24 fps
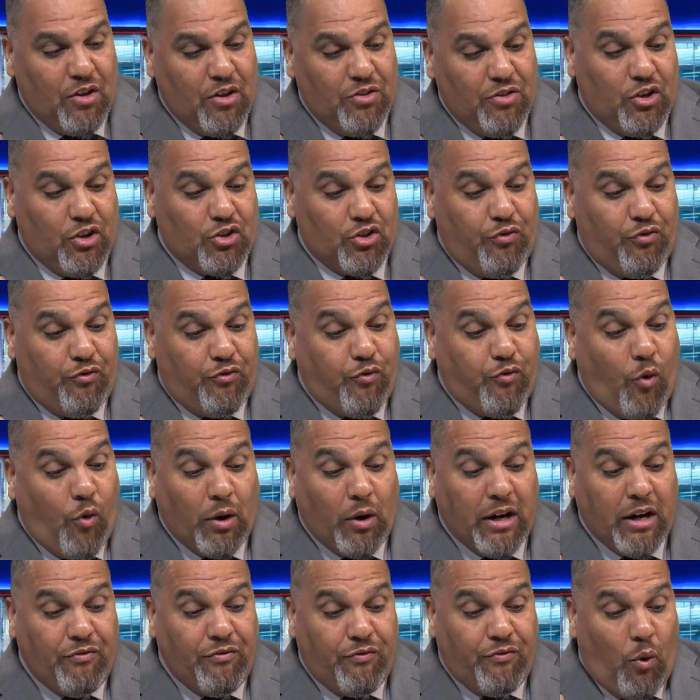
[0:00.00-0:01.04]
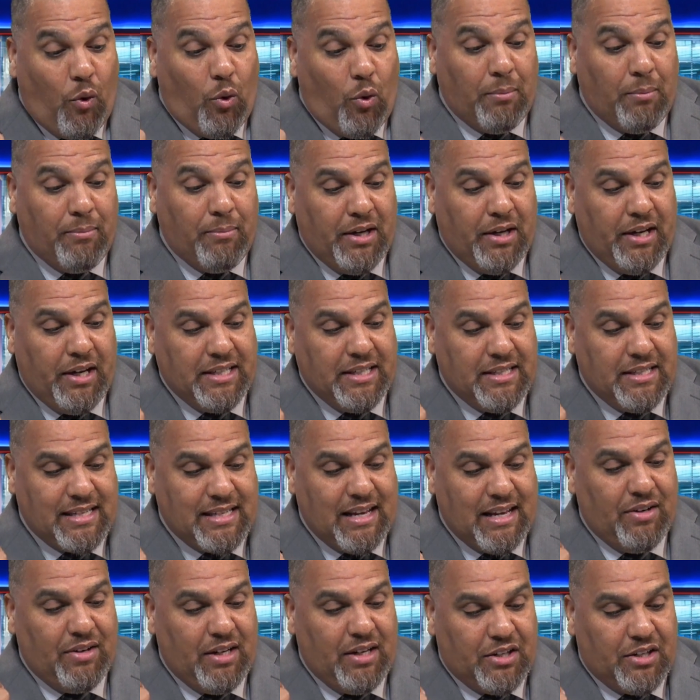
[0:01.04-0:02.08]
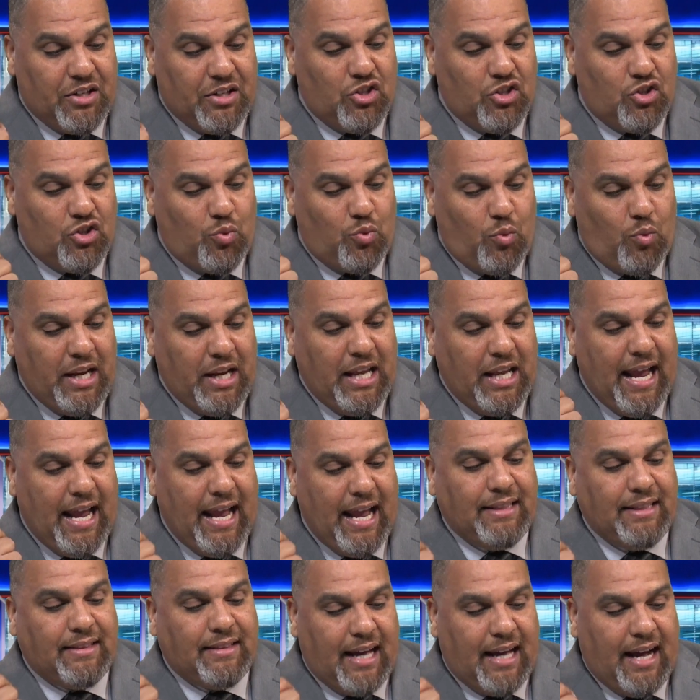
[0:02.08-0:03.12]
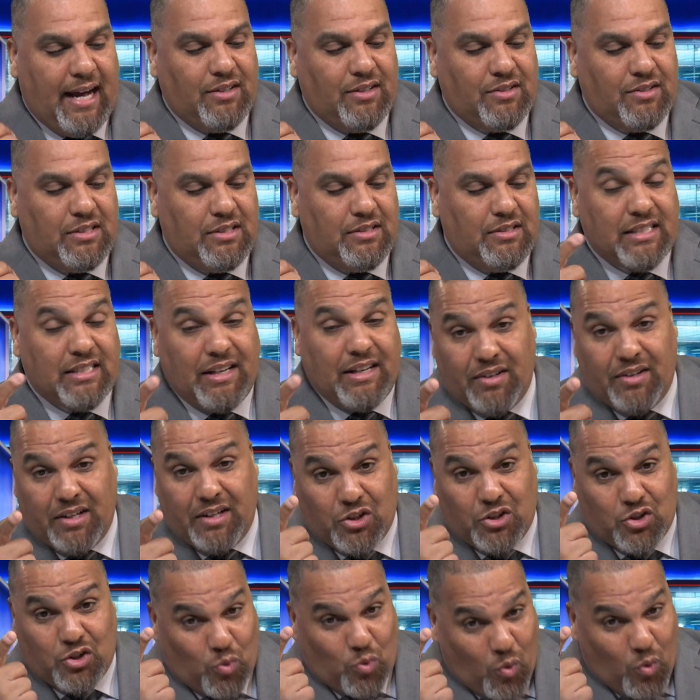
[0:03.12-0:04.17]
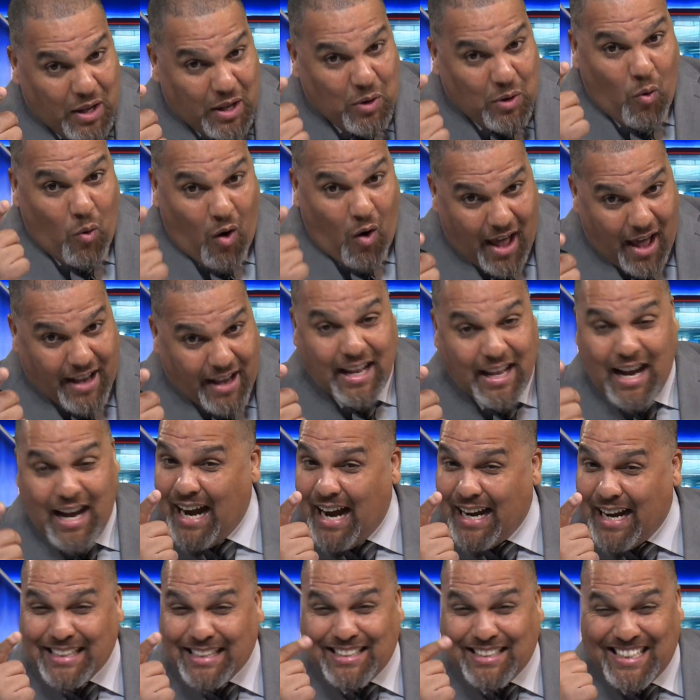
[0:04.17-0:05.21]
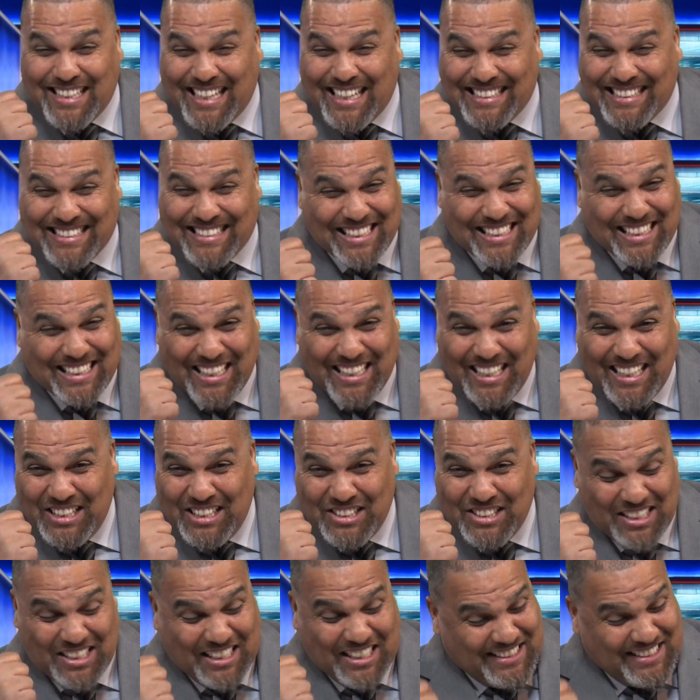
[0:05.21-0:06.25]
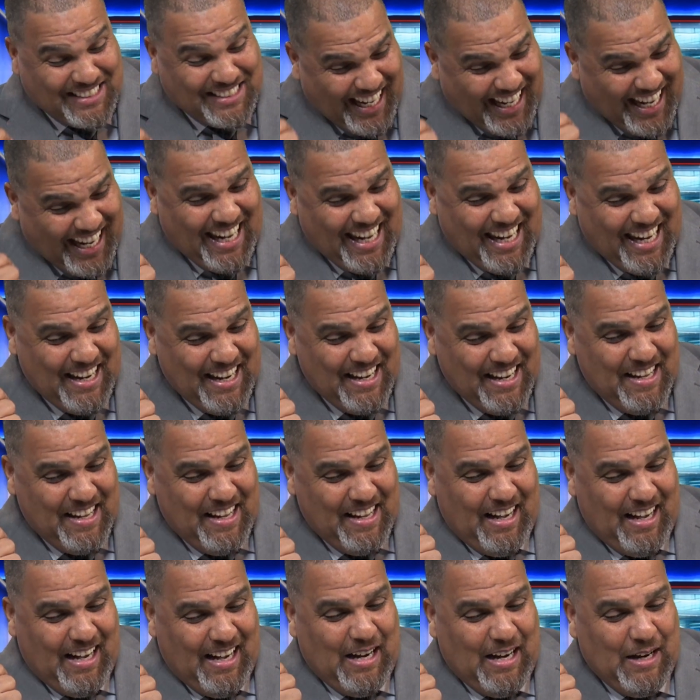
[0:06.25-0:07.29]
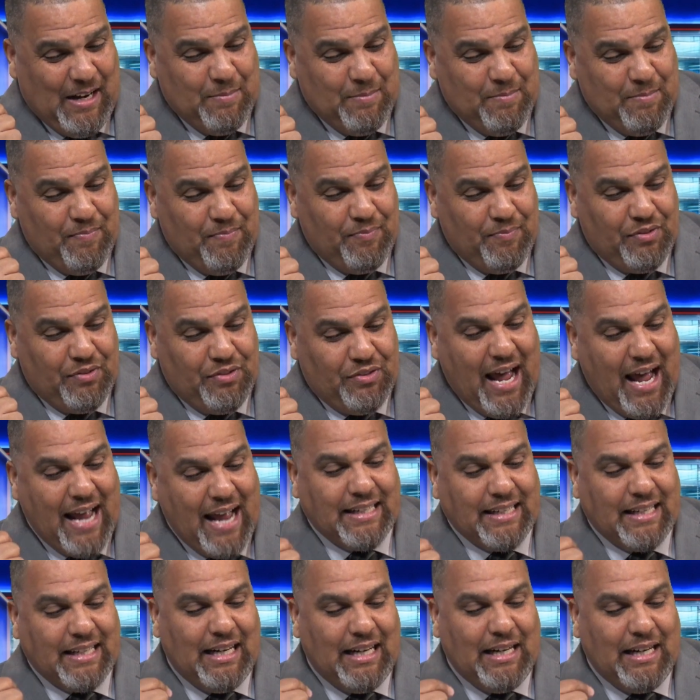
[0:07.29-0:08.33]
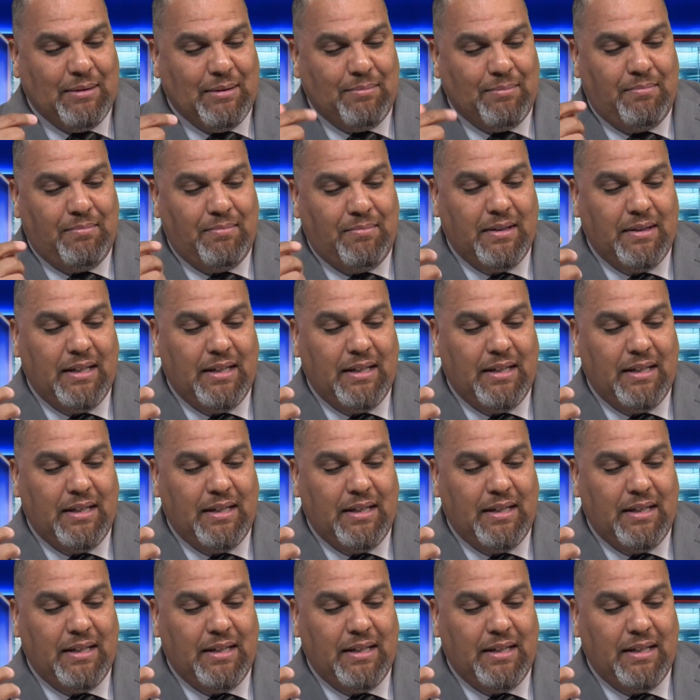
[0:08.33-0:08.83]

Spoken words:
There's 44,728,721. I got to the T that come